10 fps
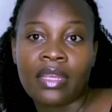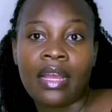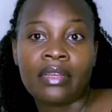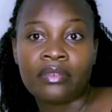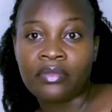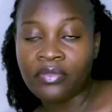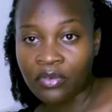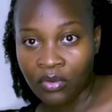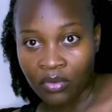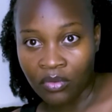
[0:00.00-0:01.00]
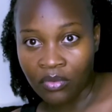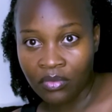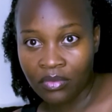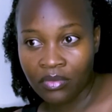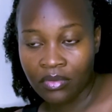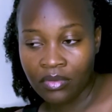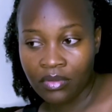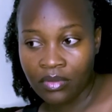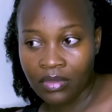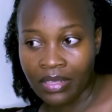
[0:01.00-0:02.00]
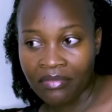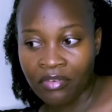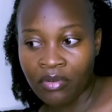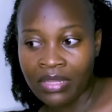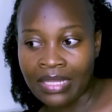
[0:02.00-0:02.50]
and for everyone